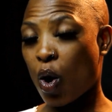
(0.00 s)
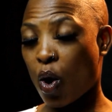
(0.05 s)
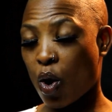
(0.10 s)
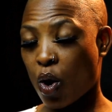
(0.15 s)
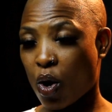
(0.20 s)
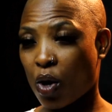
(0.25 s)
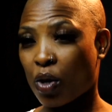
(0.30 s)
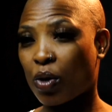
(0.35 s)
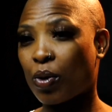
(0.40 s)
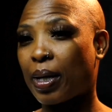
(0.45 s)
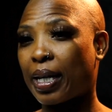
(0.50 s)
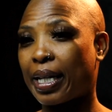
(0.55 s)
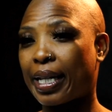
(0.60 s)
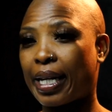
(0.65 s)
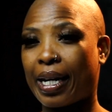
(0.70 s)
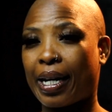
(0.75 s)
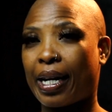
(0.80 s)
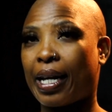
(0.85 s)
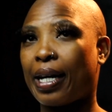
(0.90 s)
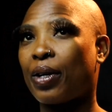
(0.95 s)
Kodwa
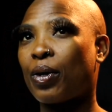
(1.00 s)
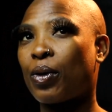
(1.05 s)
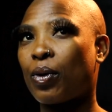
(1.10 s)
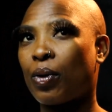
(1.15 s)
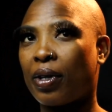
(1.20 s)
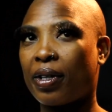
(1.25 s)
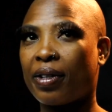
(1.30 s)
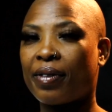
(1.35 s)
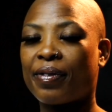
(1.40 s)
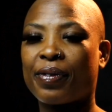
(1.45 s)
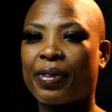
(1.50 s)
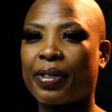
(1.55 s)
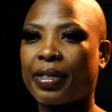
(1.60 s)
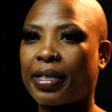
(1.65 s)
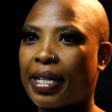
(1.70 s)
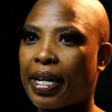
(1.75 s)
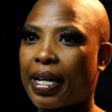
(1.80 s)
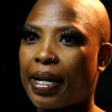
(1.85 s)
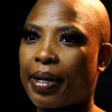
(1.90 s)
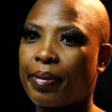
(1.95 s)
ngihlala la eGoli full
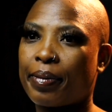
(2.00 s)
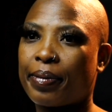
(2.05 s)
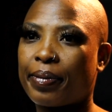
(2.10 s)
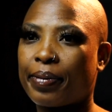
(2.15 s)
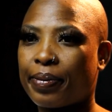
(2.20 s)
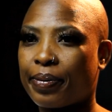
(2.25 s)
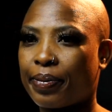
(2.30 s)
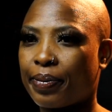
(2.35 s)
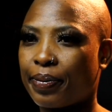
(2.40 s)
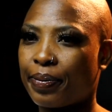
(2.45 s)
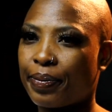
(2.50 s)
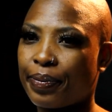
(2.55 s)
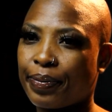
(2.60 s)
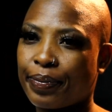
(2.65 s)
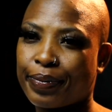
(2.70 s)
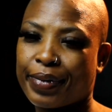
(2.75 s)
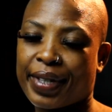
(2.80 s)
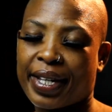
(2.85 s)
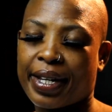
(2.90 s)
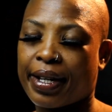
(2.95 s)
time.
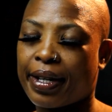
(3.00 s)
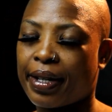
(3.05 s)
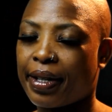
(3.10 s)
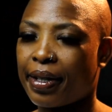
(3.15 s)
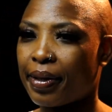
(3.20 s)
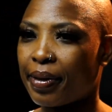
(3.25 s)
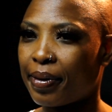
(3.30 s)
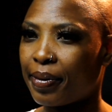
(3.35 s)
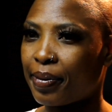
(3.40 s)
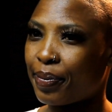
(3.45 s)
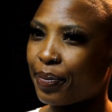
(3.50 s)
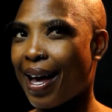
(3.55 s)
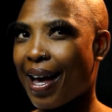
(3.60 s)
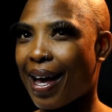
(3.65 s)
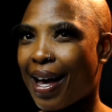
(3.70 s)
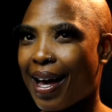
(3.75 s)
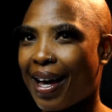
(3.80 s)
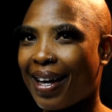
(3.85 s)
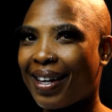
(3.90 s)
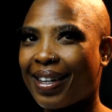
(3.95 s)
Yeah.
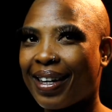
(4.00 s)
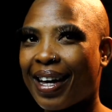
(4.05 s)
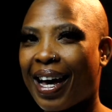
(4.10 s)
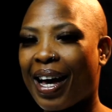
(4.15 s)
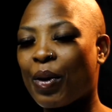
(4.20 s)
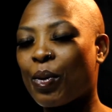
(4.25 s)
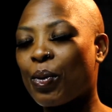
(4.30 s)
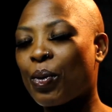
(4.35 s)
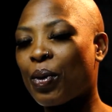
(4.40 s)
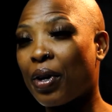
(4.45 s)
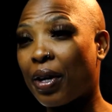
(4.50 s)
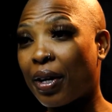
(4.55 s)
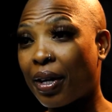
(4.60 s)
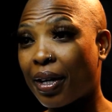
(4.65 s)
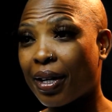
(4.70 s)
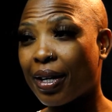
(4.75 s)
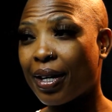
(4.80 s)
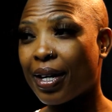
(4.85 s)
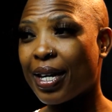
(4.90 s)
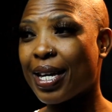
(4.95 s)
I
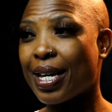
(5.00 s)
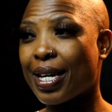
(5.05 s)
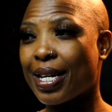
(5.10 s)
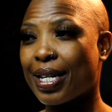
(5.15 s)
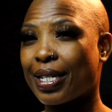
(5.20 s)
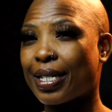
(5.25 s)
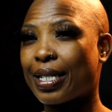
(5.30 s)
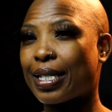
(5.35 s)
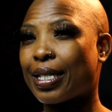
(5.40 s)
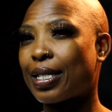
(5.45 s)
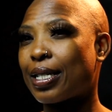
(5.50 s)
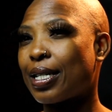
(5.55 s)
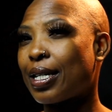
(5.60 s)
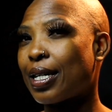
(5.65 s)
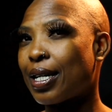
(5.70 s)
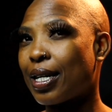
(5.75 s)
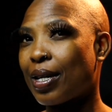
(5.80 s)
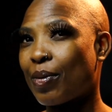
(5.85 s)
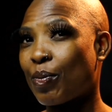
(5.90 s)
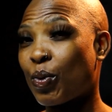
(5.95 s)
work
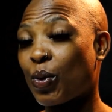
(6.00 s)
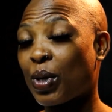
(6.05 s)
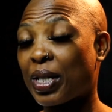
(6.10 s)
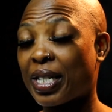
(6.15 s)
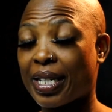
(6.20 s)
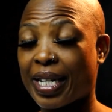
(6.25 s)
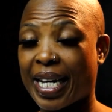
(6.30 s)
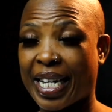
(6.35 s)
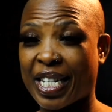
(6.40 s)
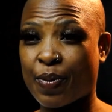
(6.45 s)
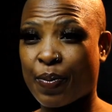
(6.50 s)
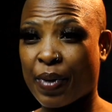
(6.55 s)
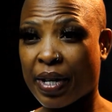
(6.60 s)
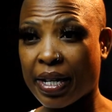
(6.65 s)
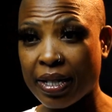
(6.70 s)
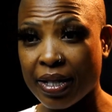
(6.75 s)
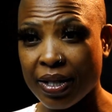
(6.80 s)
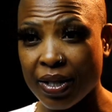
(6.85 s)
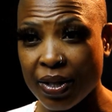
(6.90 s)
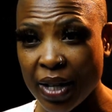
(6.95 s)
in import and
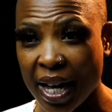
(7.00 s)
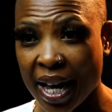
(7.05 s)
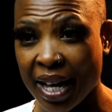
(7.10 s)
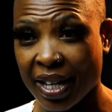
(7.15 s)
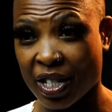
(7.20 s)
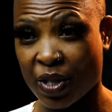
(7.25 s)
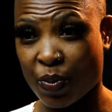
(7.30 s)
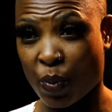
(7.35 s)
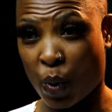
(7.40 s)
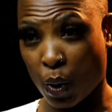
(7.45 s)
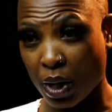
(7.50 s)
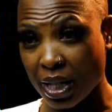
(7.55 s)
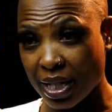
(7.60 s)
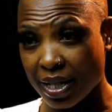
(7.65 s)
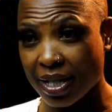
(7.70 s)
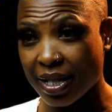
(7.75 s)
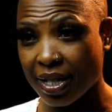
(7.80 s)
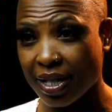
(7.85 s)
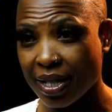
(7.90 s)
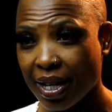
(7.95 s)

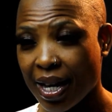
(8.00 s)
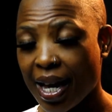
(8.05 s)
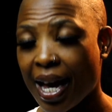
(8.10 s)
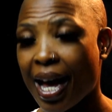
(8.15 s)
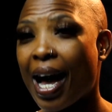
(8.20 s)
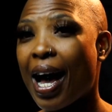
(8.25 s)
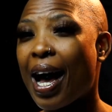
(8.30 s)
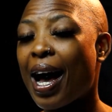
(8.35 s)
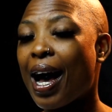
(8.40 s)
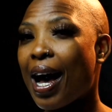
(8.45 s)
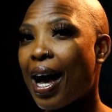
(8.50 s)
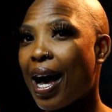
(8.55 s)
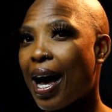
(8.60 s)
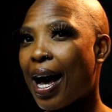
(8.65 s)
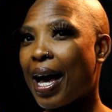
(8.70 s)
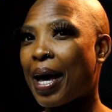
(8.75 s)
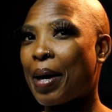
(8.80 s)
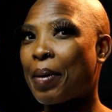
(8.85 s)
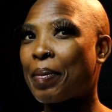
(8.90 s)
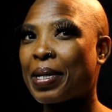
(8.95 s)
exports.
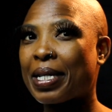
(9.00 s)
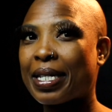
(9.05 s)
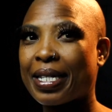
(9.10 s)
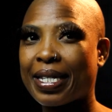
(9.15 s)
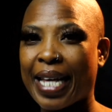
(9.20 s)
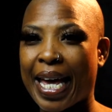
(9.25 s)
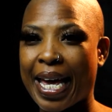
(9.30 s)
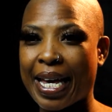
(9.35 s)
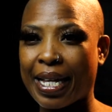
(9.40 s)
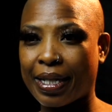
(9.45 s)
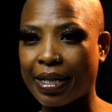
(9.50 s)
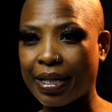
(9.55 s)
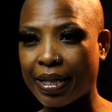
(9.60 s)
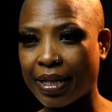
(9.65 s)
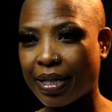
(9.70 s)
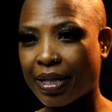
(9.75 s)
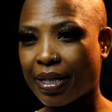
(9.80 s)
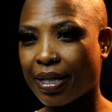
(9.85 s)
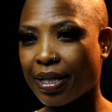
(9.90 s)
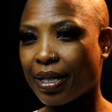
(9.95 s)
I am a
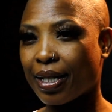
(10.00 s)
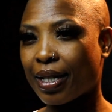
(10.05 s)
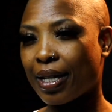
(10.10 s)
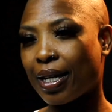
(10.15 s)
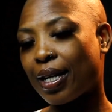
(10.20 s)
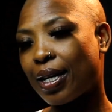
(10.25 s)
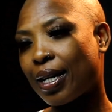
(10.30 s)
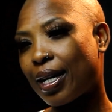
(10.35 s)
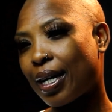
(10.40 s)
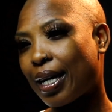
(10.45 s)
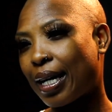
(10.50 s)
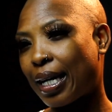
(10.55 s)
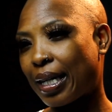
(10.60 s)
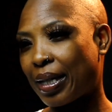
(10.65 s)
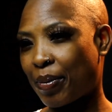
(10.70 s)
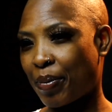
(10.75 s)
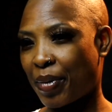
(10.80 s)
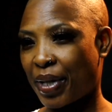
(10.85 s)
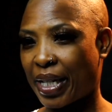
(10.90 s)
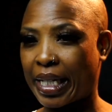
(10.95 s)
sales
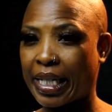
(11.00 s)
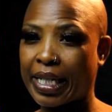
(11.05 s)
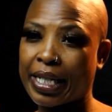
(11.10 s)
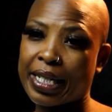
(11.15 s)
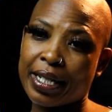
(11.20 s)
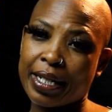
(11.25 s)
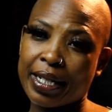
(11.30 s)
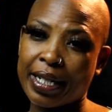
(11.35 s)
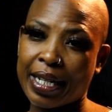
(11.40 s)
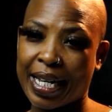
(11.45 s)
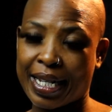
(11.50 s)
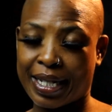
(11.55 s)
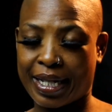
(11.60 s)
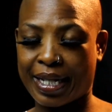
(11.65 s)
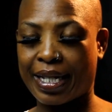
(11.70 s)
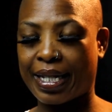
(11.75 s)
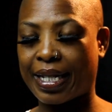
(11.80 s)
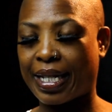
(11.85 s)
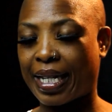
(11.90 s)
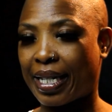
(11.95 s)
admin
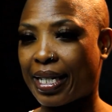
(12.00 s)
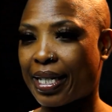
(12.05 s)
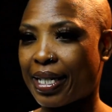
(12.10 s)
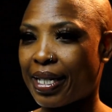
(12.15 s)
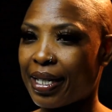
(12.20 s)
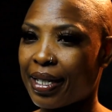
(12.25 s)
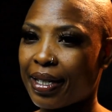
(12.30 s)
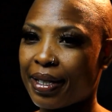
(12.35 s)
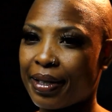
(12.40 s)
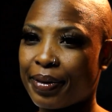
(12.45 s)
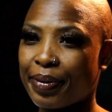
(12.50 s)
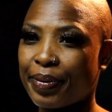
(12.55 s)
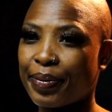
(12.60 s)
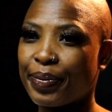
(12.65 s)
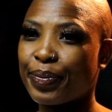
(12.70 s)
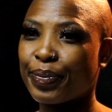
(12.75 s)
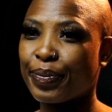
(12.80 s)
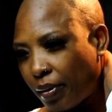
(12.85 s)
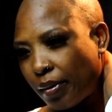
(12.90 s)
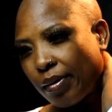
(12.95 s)
assistant.
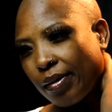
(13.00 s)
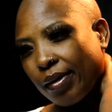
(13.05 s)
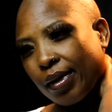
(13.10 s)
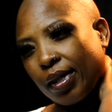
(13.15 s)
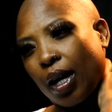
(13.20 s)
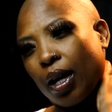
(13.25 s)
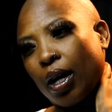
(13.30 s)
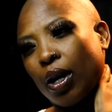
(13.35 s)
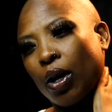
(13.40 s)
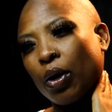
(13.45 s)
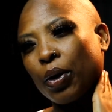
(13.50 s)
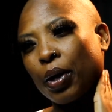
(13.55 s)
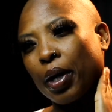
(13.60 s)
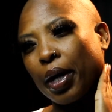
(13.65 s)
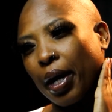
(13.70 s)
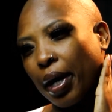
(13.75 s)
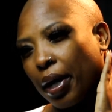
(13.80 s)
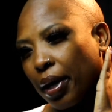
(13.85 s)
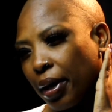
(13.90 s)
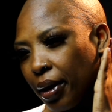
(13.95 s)

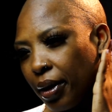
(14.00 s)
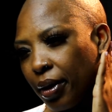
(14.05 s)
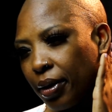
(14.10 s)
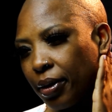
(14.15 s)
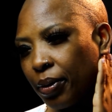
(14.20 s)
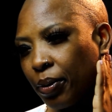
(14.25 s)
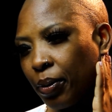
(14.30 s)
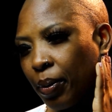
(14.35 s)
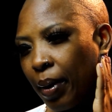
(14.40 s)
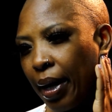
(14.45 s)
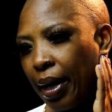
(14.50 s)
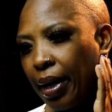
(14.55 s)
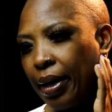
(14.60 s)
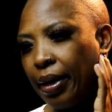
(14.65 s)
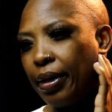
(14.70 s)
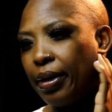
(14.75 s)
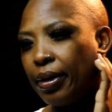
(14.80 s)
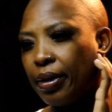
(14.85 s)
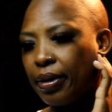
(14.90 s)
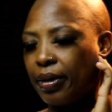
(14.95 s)
Okay,
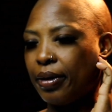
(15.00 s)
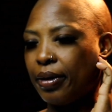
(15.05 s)
well,